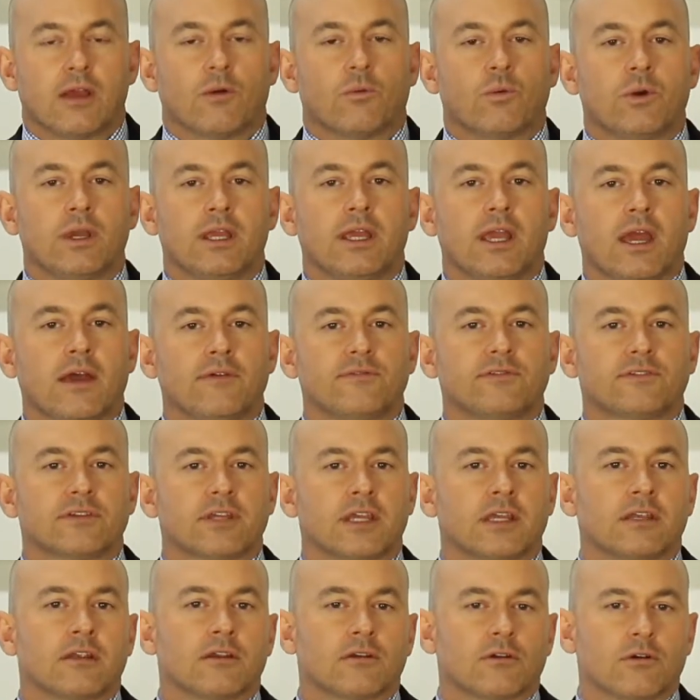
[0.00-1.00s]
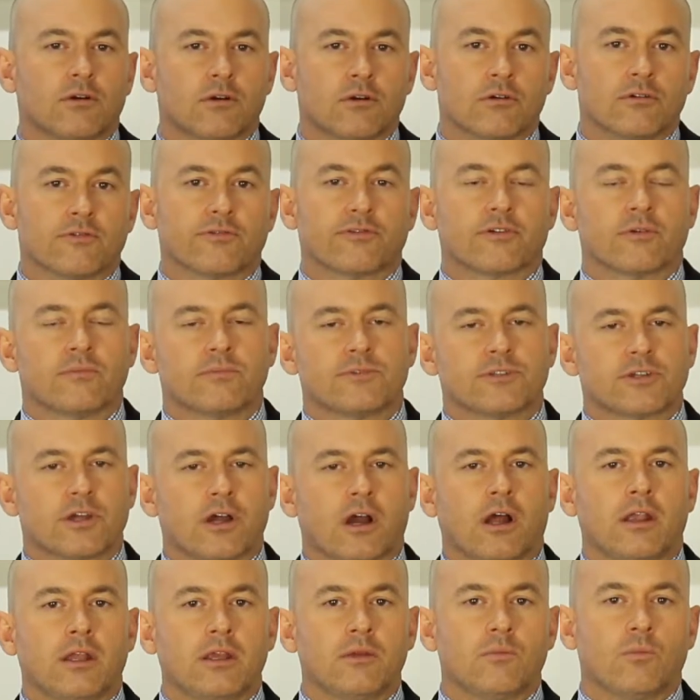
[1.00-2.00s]
We have seen it all, from
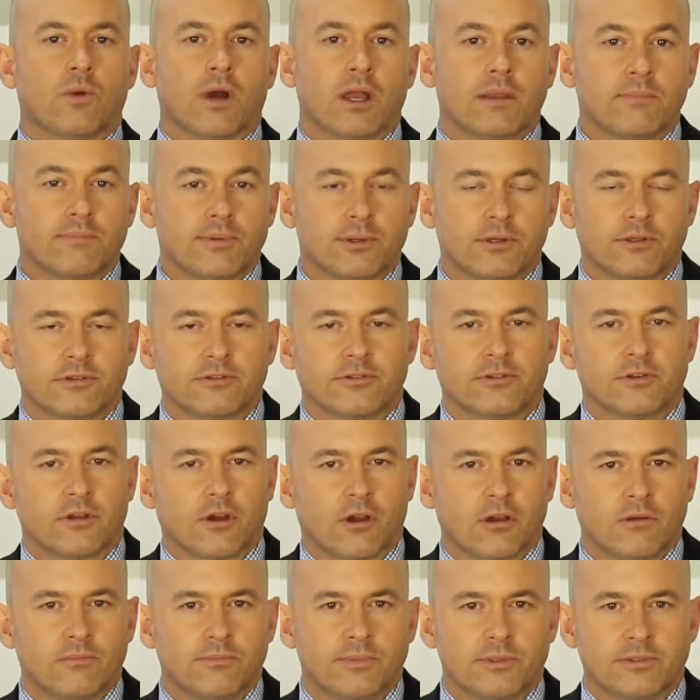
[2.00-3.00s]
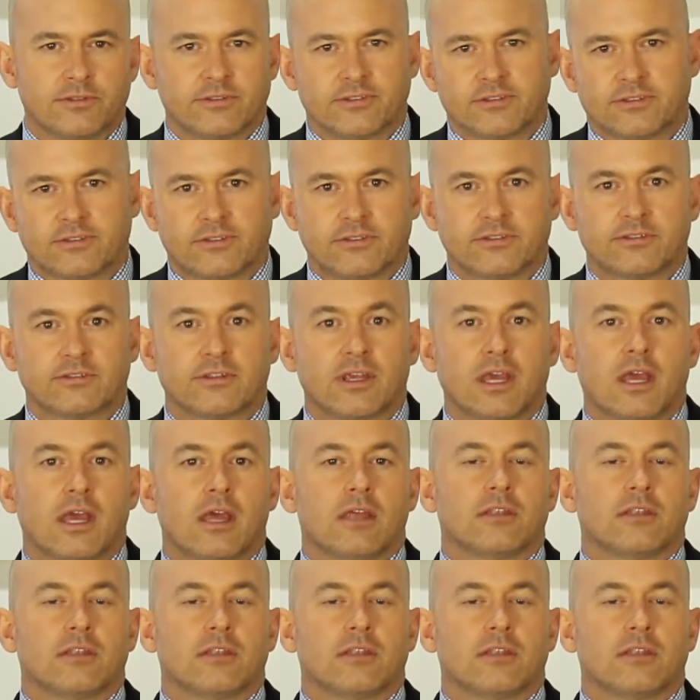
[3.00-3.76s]
tiny one-person home businesses